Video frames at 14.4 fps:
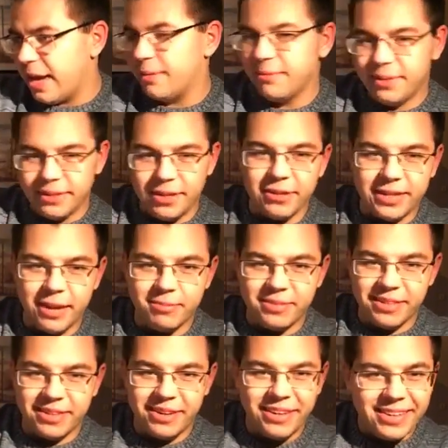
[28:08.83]
there it comes.
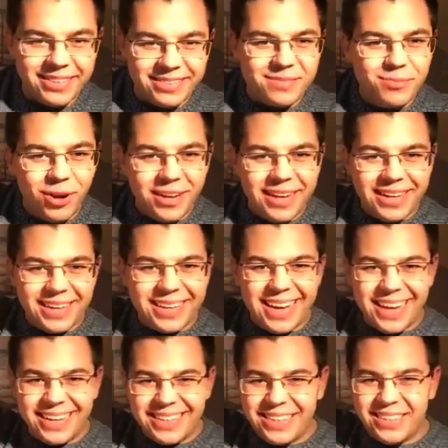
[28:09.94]
It's more like a kind
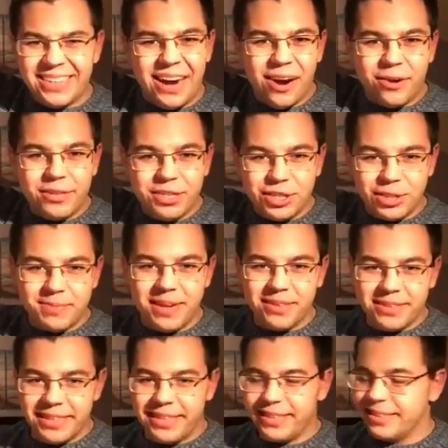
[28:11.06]
of guitarish
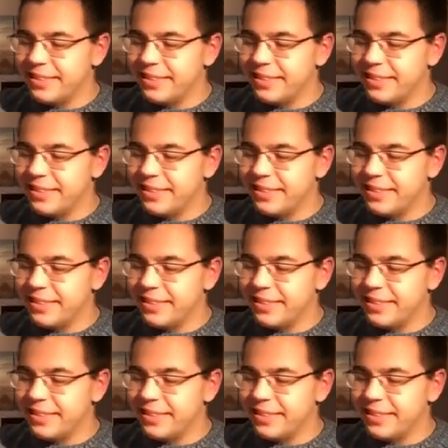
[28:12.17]
melody.